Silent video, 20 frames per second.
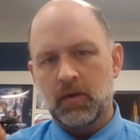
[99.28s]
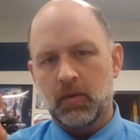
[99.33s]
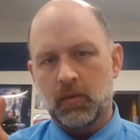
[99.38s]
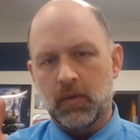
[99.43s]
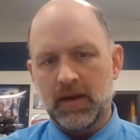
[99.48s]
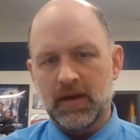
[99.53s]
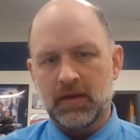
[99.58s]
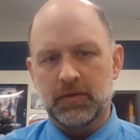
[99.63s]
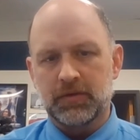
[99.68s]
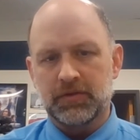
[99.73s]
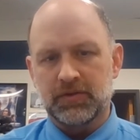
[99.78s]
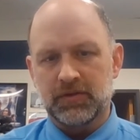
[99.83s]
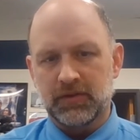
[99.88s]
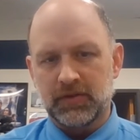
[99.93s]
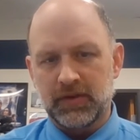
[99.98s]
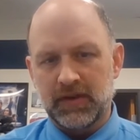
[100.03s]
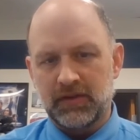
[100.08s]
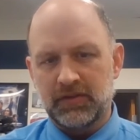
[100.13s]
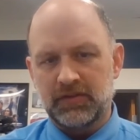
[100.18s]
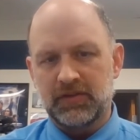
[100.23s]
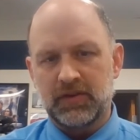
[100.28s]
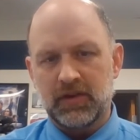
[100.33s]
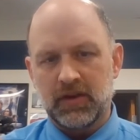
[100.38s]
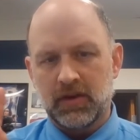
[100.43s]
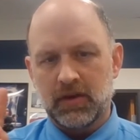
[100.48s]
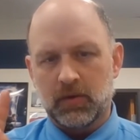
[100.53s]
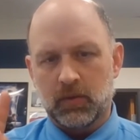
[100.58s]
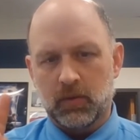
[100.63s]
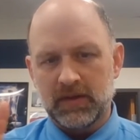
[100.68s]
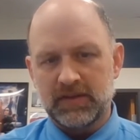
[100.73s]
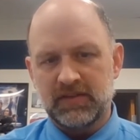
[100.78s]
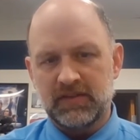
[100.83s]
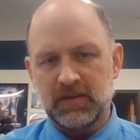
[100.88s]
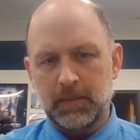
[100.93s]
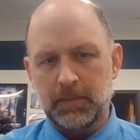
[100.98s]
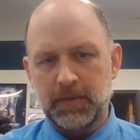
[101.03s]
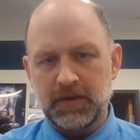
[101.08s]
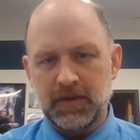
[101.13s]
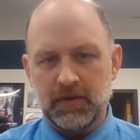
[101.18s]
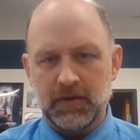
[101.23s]
when it was released, what
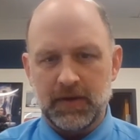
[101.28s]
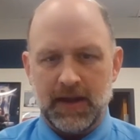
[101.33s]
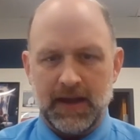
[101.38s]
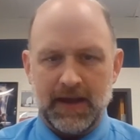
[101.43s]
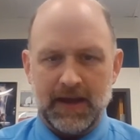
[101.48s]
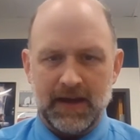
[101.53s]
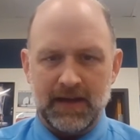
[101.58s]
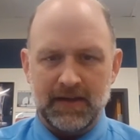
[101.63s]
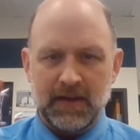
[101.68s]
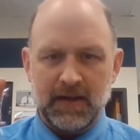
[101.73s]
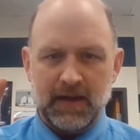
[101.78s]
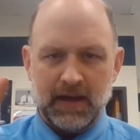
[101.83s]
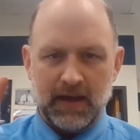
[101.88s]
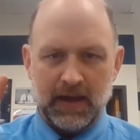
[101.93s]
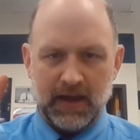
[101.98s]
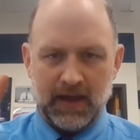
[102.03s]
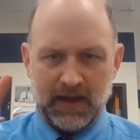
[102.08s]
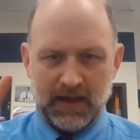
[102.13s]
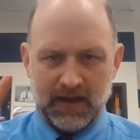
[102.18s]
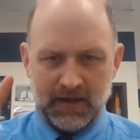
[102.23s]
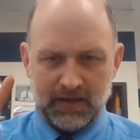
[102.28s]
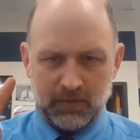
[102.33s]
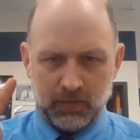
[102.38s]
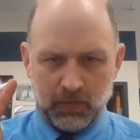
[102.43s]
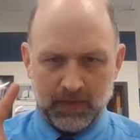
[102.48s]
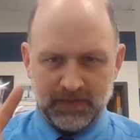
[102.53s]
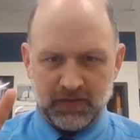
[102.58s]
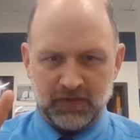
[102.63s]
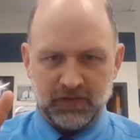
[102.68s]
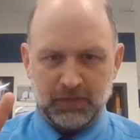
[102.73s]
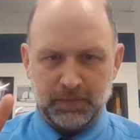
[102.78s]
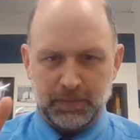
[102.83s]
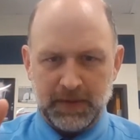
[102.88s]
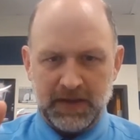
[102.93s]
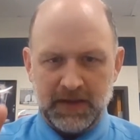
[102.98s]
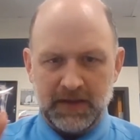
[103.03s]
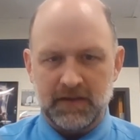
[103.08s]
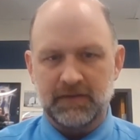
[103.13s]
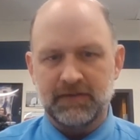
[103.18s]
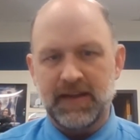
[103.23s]
CPU it had, and what the
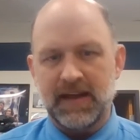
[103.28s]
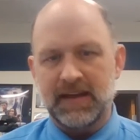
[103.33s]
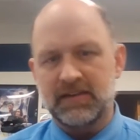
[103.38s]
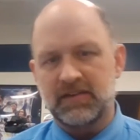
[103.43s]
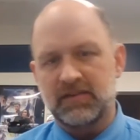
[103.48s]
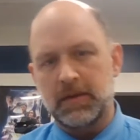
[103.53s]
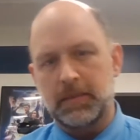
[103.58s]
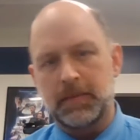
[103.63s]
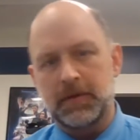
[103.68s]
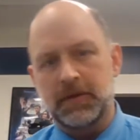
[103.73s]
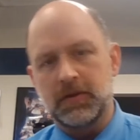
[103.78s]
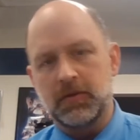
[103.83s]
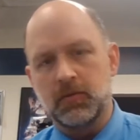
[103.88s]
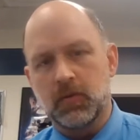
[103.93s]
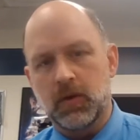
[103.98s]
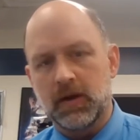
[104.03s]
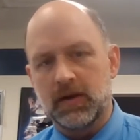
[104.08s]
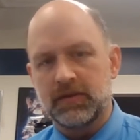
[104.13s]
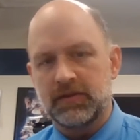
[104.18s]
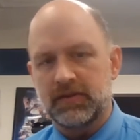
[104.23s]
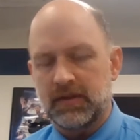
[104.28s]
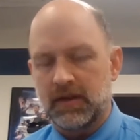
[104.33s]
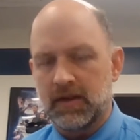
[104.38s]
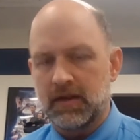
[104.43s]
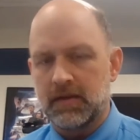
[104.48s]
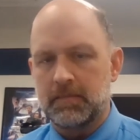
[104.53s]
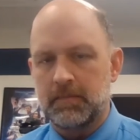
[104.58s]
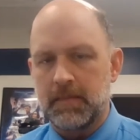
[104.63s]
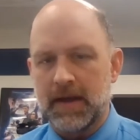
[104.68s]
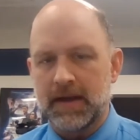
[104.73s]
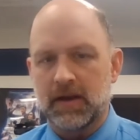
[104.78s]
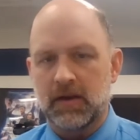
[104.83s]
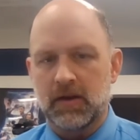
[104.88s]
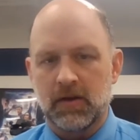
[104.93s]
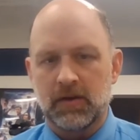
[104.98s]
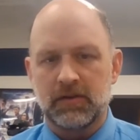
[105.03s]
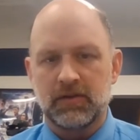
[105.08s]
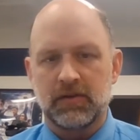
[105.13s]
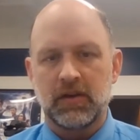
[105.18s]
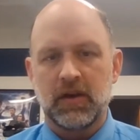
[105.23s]
speed of that CPU was in
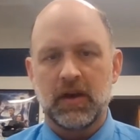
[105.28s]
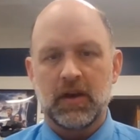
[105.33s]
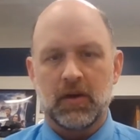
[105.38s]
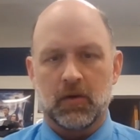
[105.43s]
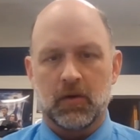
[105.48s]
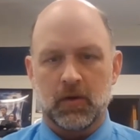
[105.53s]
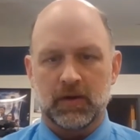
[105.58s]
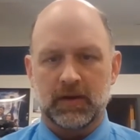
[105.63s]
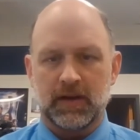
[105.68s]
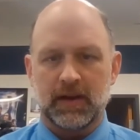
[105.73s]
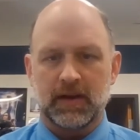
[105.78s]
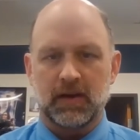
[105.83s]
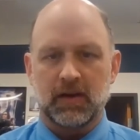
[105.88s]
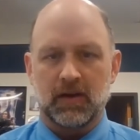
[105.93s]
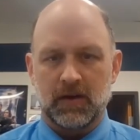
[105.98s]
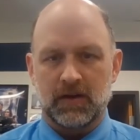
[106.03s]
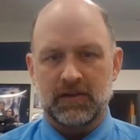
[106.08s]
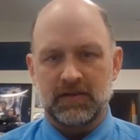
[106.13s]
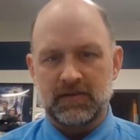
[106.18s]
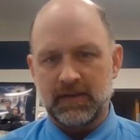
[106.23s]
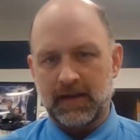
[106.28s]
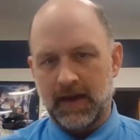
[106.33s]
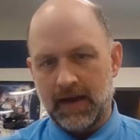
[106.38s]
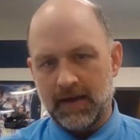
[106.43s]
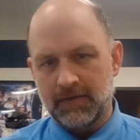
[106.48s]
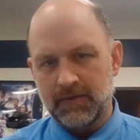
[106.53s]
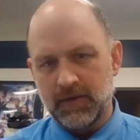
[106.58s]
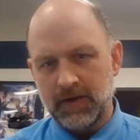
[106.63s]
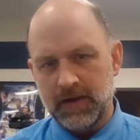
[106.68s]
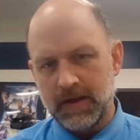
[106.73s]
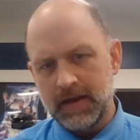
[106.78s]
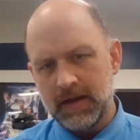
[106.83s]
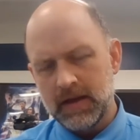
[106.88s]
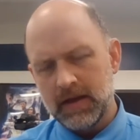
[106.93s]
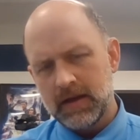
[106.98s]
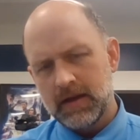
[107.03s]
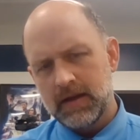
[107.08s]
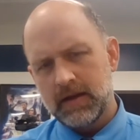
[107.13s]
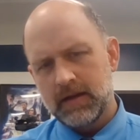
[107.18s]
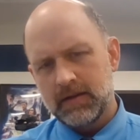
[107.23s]
megahertz or gigahertz. Every
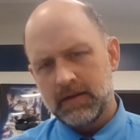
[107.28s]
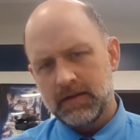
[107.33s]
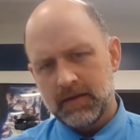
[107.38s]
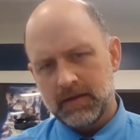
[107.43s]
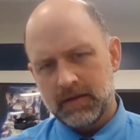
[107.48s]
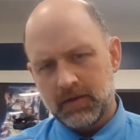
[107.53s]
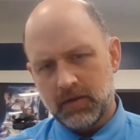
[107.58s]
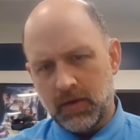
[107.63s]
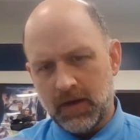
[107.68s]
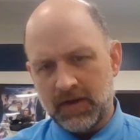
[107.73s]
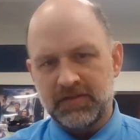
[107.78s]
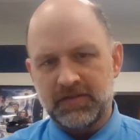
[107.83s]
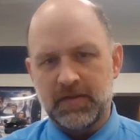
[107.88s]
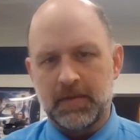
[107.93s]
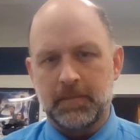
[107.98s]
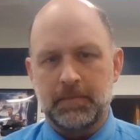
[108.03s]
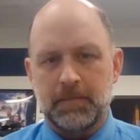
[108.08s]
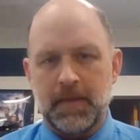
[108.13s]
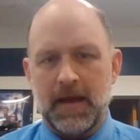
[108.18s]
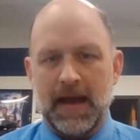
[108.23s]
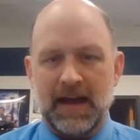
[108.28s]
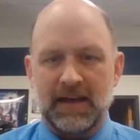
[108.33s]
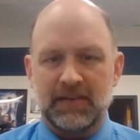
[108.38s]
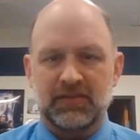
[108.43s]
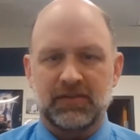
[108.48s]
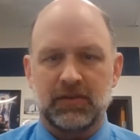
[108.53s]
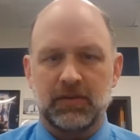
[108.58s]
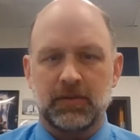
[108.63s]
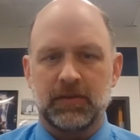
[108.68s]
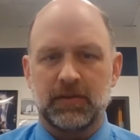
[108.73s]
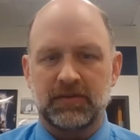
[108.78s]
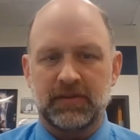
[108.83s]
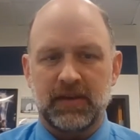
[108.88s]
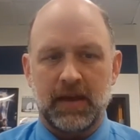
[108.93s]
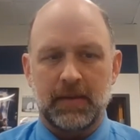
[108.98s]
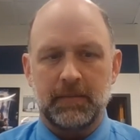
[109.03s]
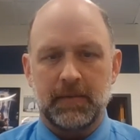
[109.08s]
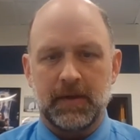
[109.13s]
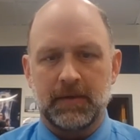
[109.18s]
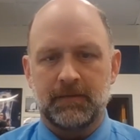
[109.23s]
question asks you the
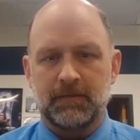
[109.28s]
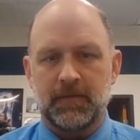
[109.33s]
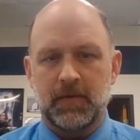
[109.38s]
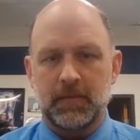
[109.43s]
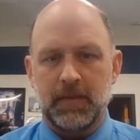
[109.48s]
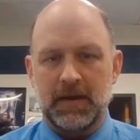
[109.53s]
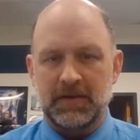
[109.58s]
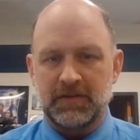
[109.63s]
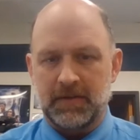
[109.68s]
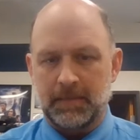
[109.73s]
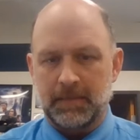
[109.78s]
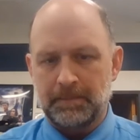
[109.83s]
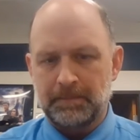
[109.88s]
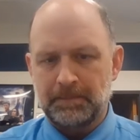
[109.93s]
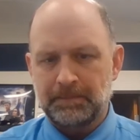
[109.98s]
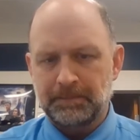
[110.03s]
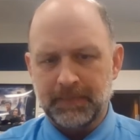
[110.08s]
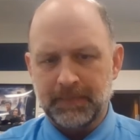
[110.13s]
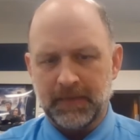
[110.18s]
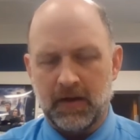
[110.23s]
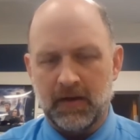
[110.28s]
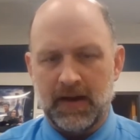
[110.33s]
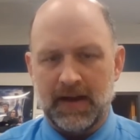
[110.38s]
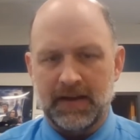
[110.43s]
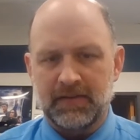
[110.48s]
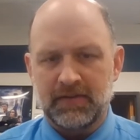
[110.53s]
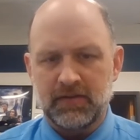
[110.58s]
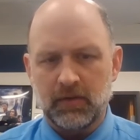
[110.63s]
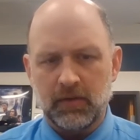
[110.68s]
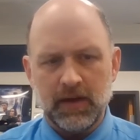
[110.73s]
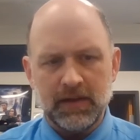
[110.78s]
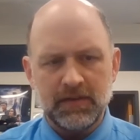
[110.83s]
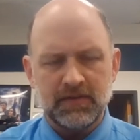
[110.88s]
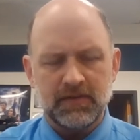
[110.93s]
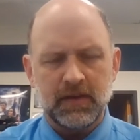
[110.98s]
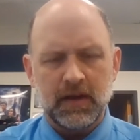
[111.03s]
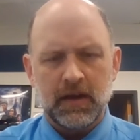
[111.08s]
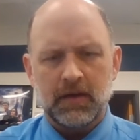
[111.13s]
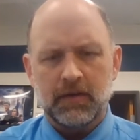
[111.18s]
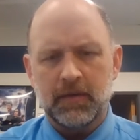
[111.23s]
same information. All right, so let
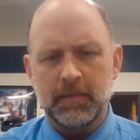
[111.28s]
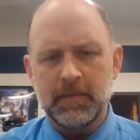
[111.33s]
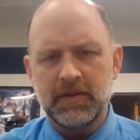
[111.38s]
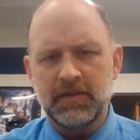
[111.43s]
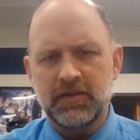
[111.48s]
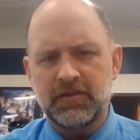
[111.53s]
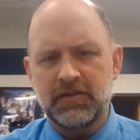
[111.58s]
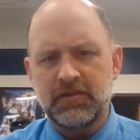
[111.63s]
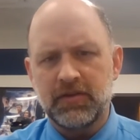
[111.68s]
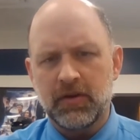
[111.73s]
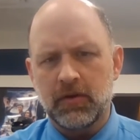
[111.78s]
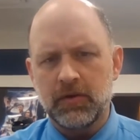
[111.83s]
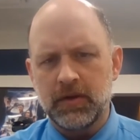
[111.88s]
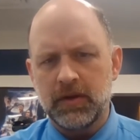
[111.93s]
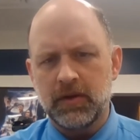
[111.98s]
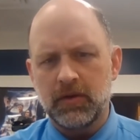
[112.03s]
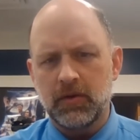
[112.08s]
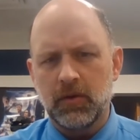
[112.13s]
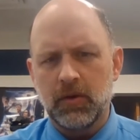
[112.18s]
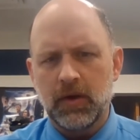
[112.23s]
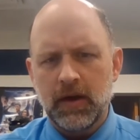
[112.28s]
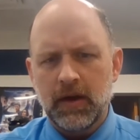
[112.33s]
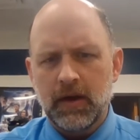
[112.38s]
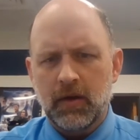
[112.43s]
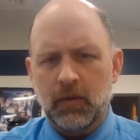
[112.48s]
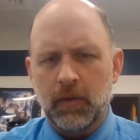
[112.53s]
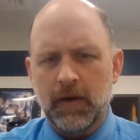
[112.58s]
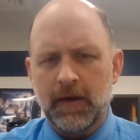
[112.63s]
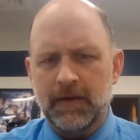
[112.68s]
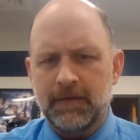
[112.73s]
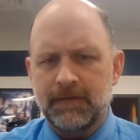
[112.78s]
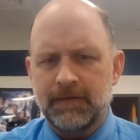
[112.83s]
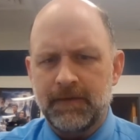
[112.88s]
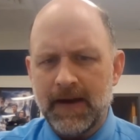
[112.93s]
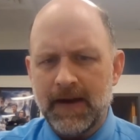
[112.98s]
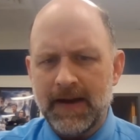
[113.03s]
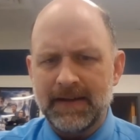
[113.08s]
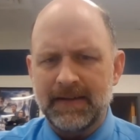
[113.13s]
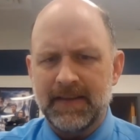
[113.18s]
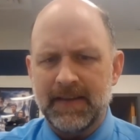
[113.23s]
me just show you where to
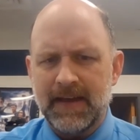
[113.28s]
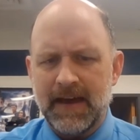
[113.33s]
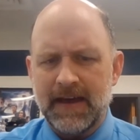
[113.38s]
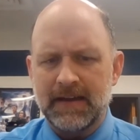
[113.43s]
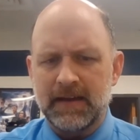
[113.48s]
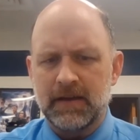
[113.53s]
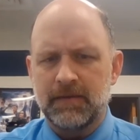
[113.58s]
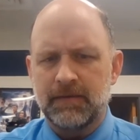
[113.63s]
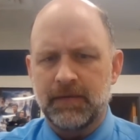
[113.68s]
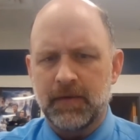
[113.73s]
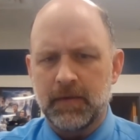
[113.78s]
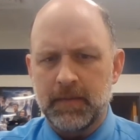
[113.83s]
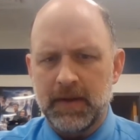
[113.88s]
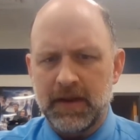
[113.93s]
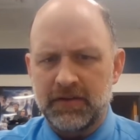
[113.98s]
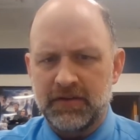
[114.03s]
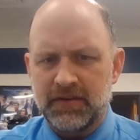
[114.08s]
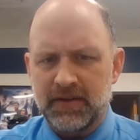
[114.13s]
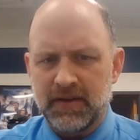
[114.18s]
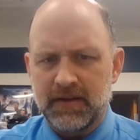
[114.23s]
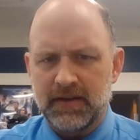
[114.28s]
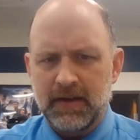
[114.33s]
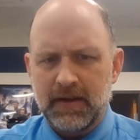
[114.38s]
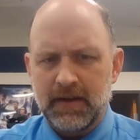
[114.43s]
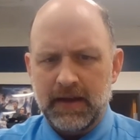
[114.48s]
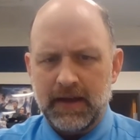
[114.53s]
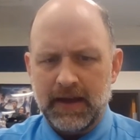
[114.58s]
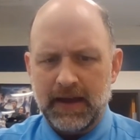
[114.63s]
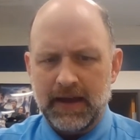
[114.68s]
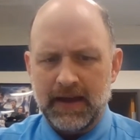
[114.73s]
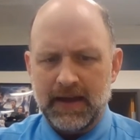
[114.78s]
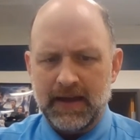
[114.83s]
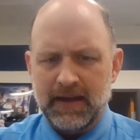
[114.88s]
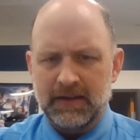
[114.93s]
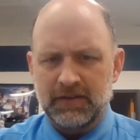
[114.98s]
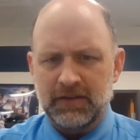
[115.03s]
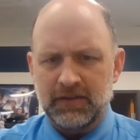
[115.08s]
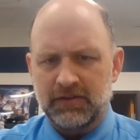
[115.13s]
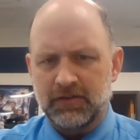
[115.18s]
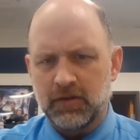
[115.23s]
find that information,
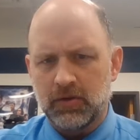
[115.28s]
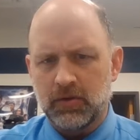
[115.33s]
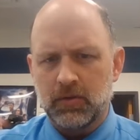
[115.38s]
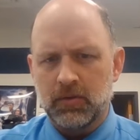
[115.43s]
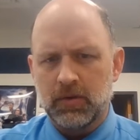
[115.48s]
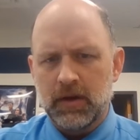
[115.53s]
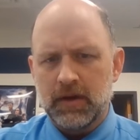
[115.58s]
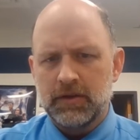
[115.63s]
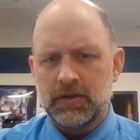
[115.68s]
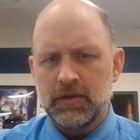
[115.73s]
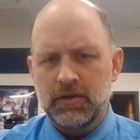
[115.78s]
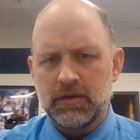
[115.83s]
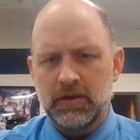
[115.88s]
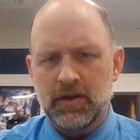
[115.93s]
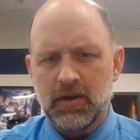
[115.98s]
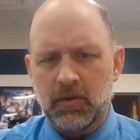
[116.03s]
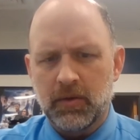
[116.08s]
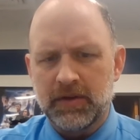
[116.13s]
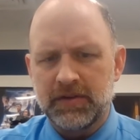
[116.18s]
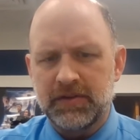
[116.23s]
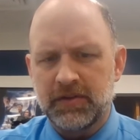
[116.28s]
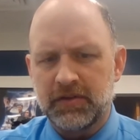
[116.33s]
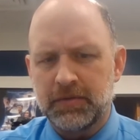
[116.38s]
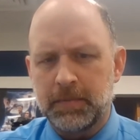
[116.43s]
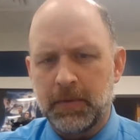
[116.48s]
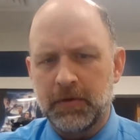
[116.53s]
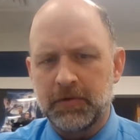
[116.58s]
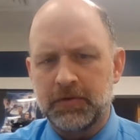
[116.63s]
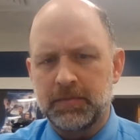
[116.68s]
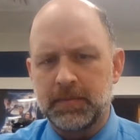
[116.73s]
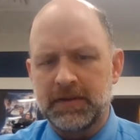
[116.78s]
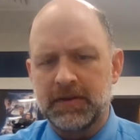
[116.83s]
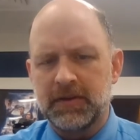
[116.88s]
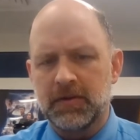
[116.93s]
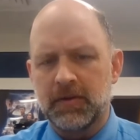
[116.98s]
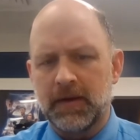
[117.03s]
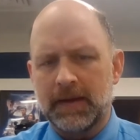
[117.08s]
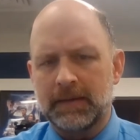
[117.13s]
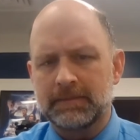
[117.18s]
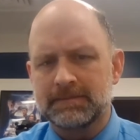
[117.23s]
and just so you know what you're supposed to be
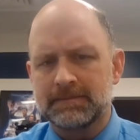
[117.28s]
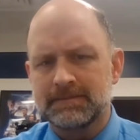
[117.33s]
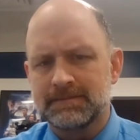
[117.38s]
doing.